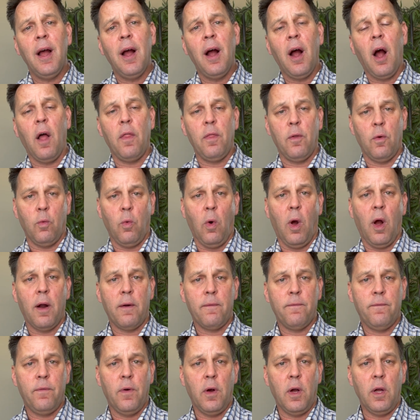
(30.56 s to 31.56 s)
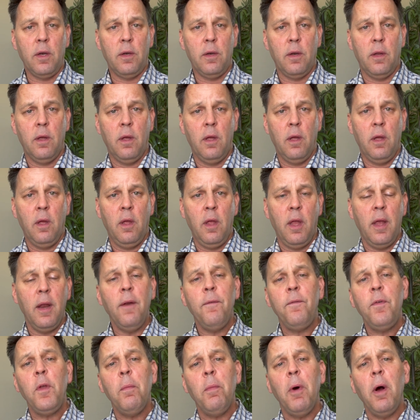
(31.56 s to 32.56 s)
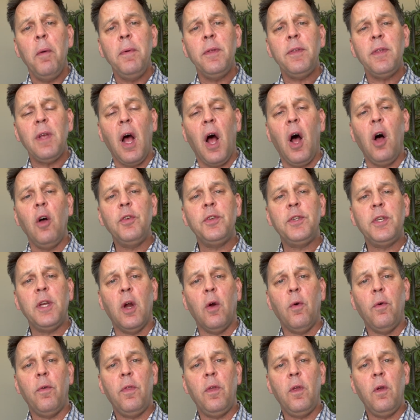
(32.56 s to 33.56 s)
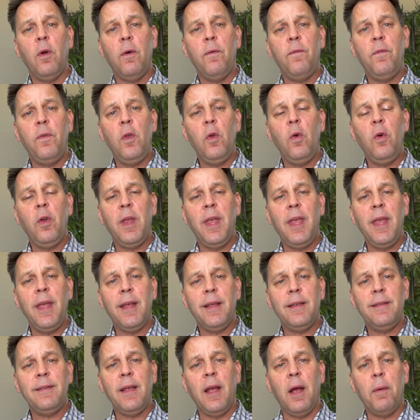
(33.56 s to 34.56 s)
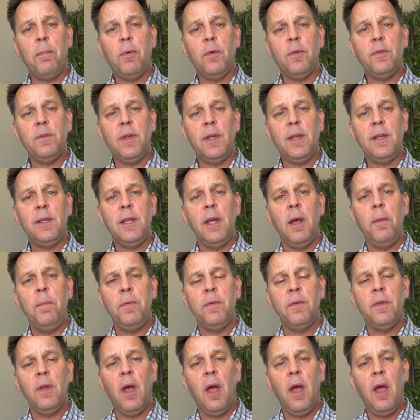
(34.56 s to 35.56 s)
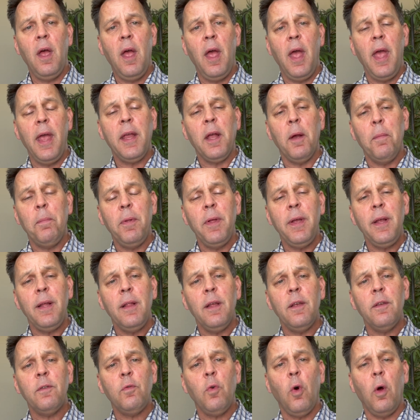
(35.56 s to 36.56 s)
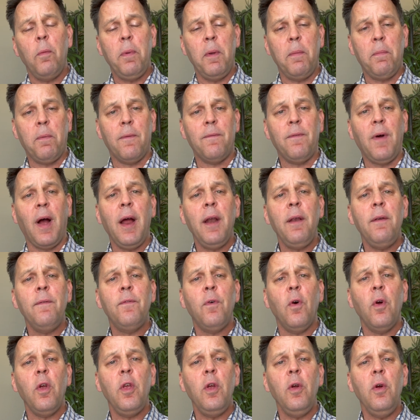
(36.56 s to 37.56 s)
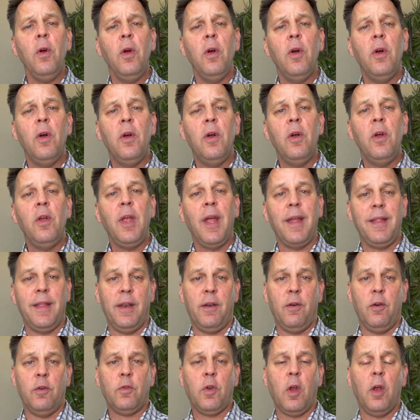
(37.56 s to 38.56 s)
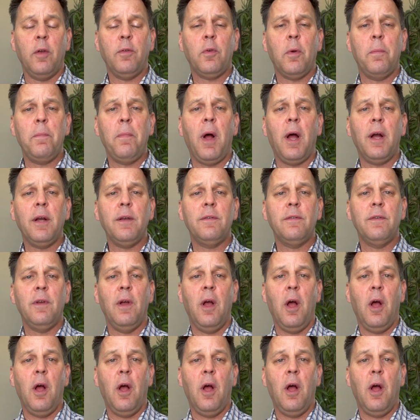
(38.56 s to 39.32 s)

on the wrong foot. In a few moments, I'll share with you a few key examples and tips. A complete list will be provided for you in the description box